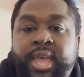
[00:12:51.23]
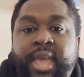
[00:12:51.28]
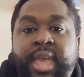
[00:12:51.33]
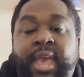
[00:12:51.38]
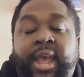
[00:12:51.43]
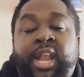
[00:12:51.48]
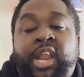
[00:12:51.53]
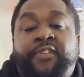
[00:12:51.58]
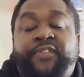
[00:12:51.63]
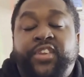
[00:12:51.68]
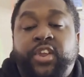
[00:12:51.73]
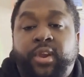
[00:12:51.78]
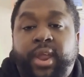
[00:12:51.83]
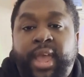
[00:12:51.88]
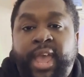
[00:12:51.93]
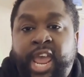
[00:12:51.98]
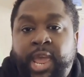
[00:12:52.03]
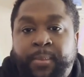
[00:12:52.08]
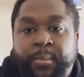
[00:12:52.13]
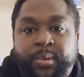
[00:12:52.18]
And if you're
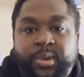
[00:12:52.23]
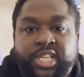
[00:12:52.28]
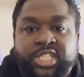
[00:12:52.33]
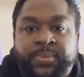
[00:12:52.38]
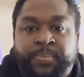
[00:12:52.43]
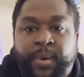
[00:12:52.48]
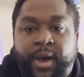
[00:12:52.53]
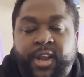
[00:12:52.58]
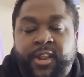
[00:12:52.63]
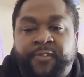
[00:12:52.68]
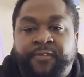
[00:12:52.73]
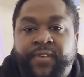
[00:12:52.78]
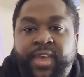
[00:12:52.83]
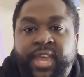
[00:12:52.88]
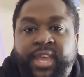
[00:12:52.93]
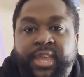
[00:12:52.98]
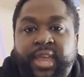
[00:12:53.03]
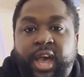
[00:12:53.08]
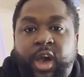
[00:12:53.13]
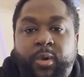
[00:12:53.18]
able to spot a
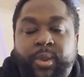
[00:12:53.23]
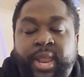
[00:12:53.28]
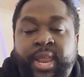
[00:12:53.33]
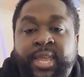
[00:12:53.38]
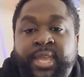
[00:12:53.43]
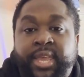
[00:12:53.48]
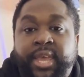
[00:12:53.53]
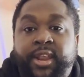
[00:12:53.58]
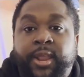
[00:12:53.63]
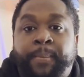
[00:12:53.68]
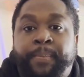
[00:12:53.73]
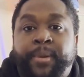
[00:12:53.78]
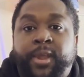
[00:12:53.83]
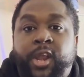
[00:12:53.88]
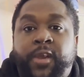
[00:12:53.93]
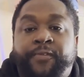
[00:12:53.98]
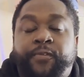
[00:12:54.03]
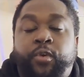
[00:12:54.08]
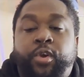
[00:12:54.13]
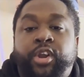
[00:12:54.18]
fake out and get a pair
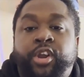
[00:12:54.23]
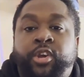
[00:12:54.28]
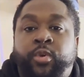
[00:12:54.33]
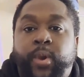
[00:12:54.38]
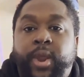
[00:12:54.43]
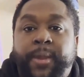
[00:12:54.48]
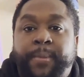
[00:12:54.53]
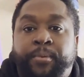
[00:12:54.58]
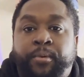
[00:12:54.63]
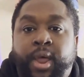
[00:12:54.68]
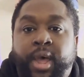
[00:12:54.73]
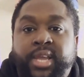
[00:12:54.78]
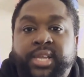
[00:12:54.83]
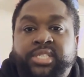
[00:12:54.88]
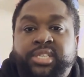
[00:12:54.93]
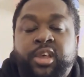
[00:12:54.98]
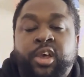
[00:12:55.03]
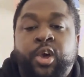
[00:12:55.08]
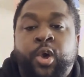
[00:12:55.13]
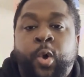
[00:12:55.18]
for a great price,